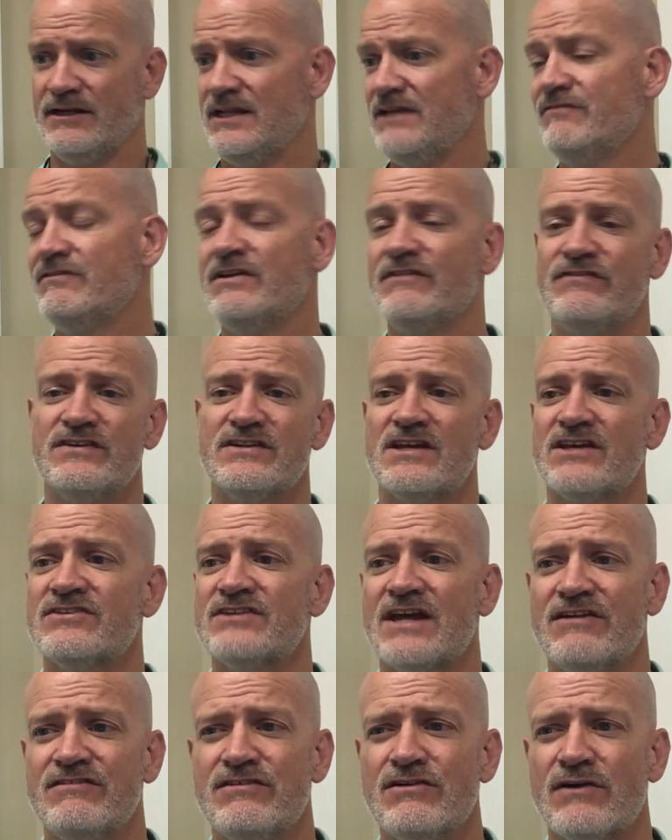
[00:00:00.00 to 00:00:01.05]
And even if it doesn't,
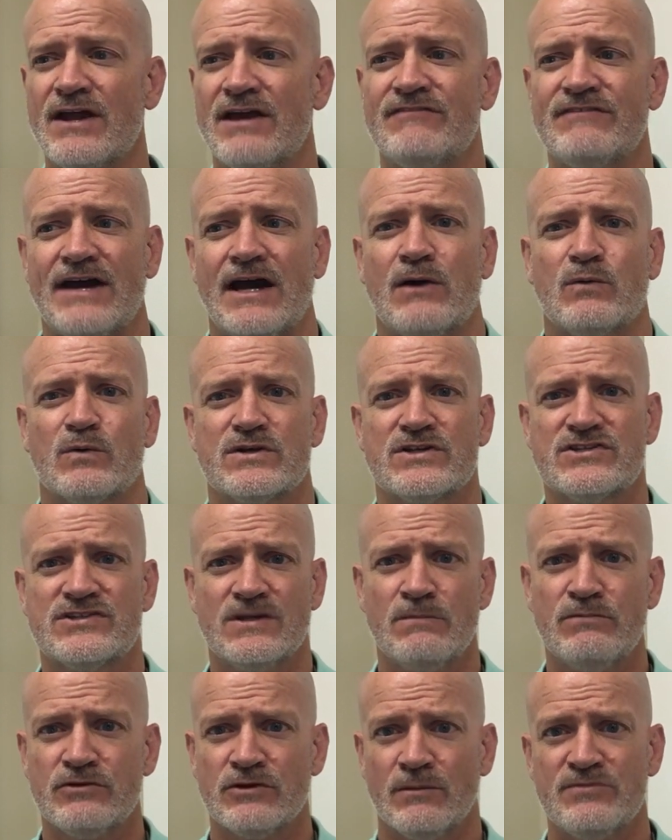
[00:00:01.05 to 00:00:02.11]
if you don't have outward
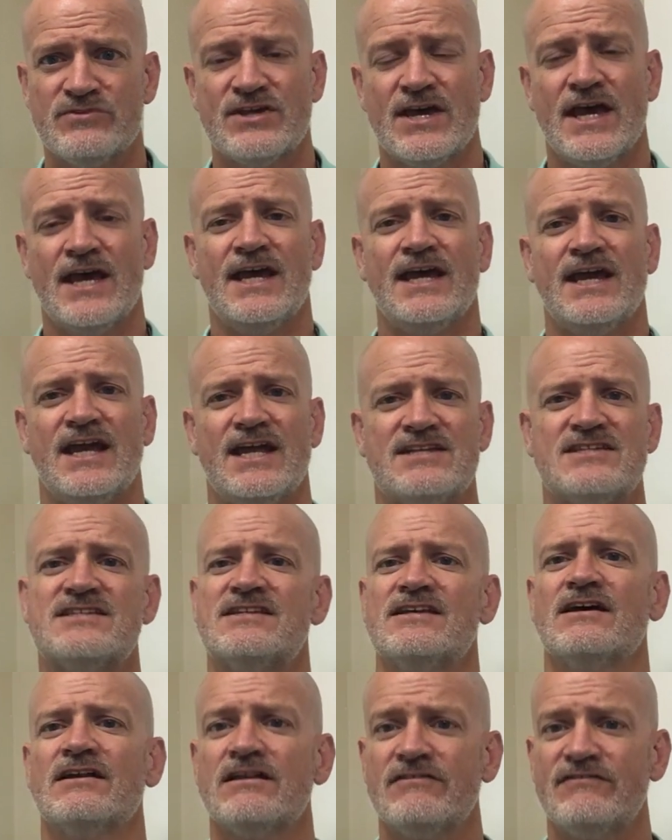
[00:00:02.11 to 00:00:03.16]
symptoms, it's
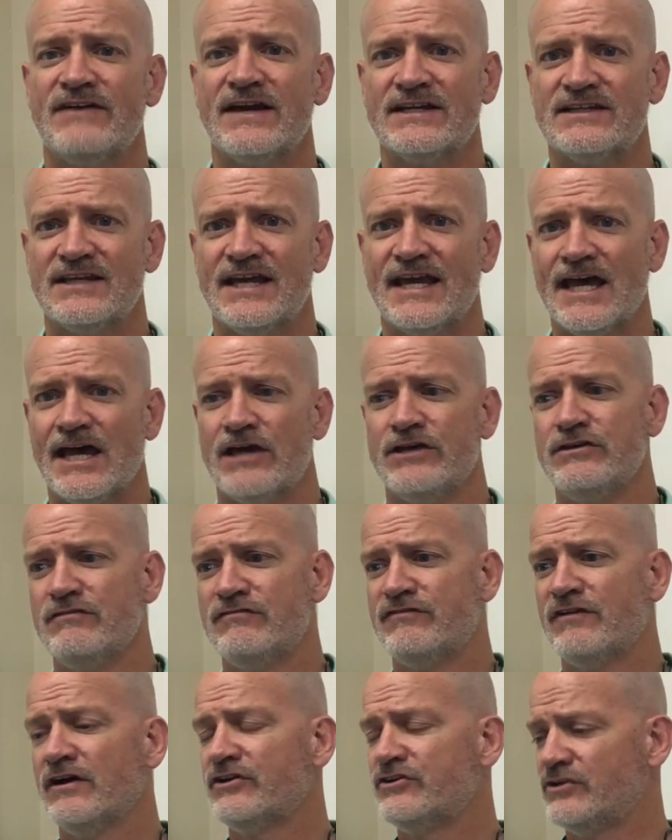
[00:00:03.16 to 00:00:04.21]
still affecting how you
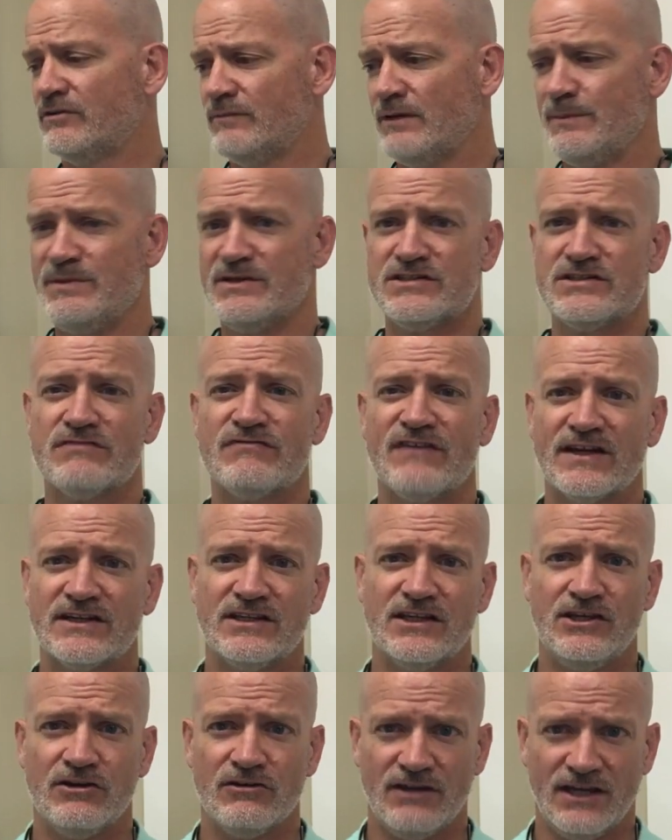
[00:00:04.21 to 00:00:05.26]
function. Maybe it's
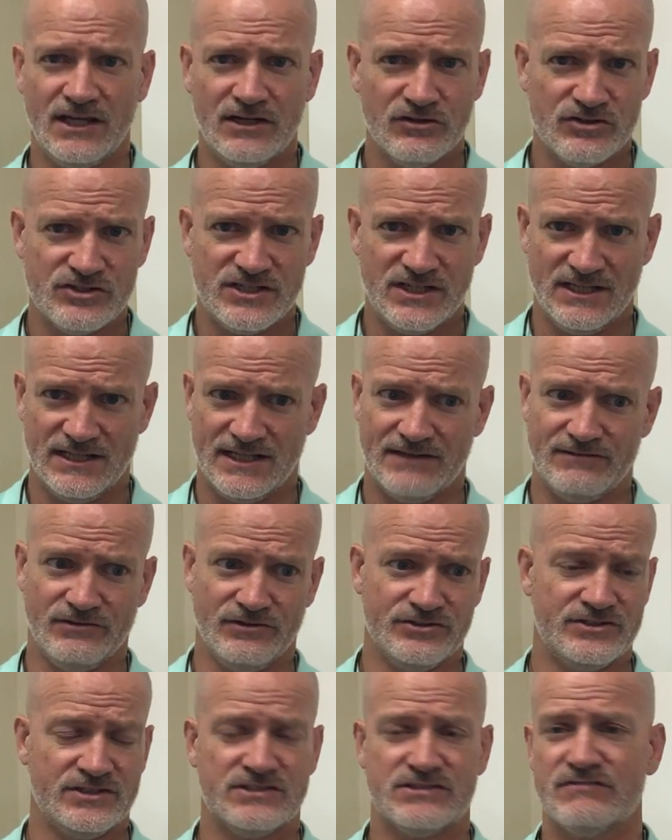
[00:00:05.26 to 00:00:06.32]
affecting your energy
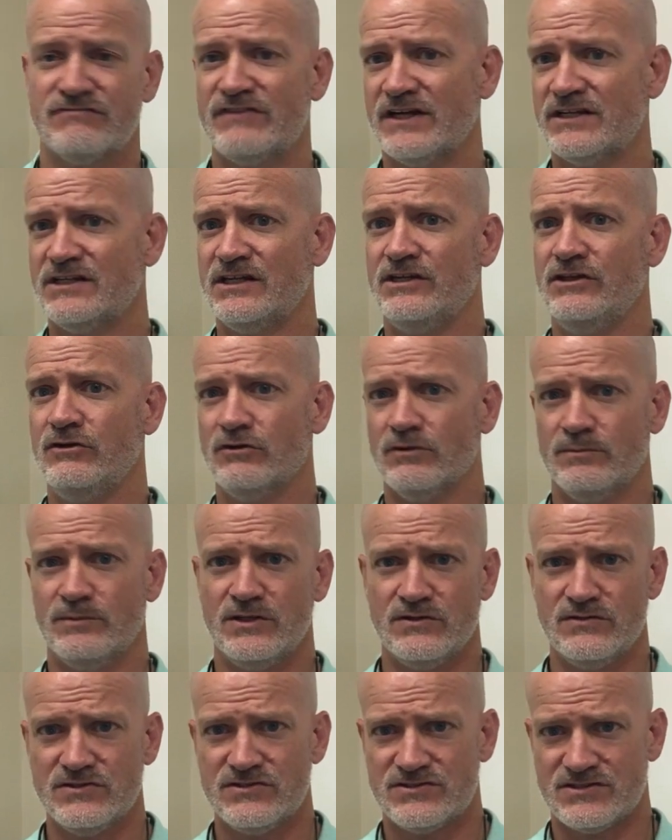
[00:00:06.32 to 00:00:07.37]
levels. It's affecting your
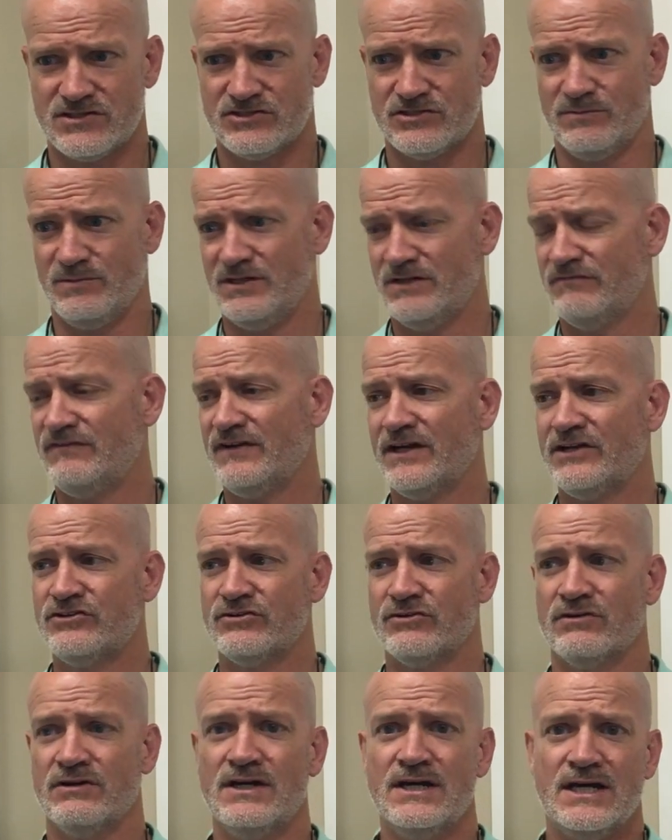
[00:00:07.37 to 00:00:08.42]
immune system. It affects
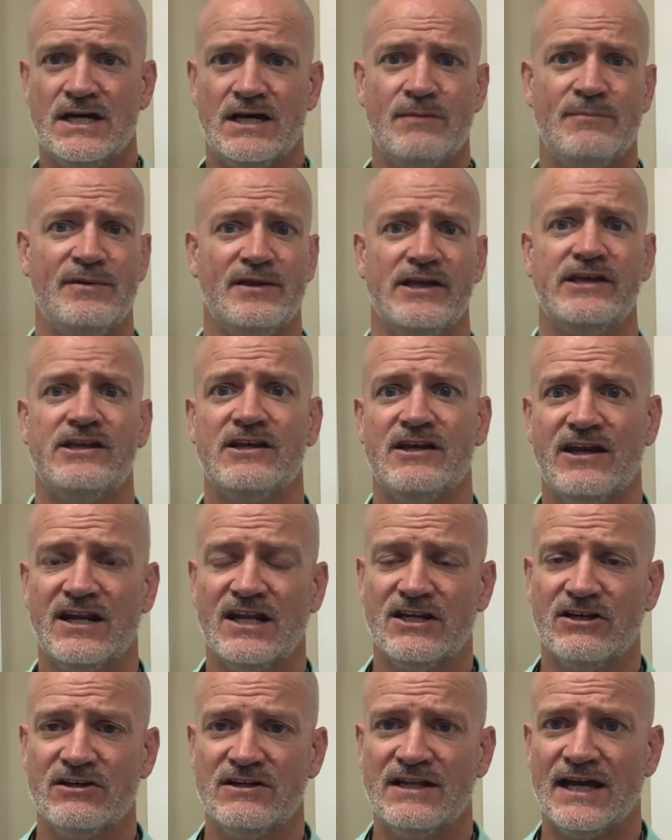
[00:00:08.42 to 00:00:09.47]
your ability to get a
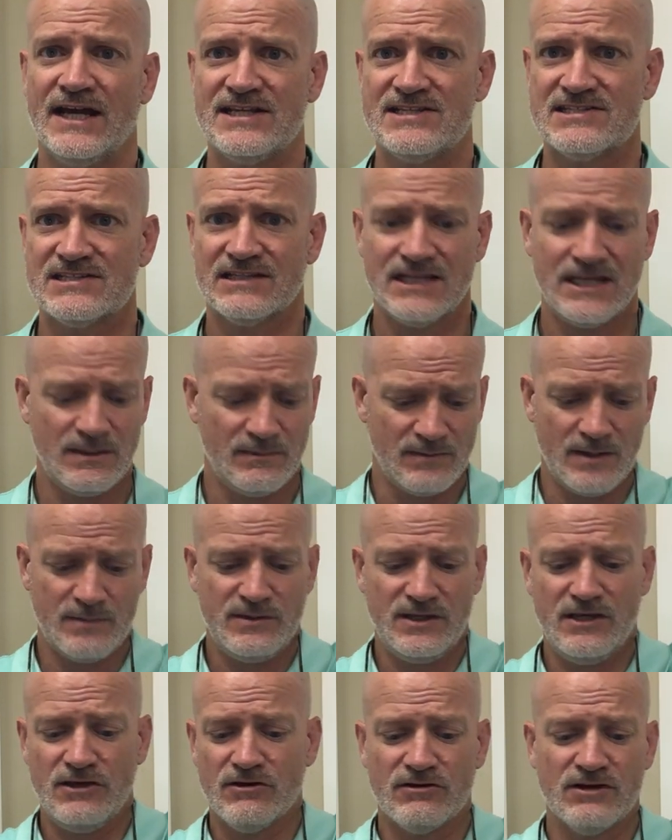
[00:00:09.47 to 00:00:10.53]
good night's sleep.
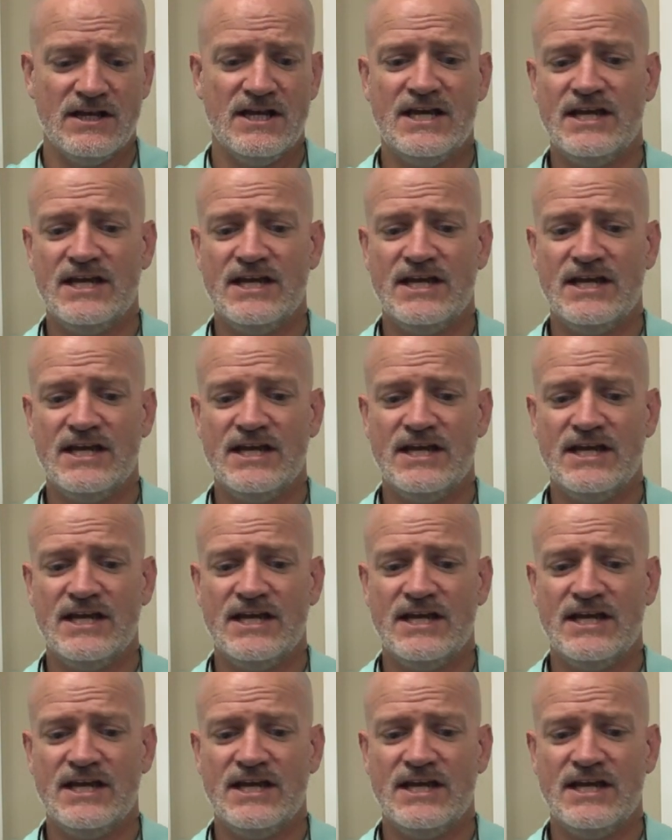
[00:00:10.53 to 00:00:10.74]
Maybe you're,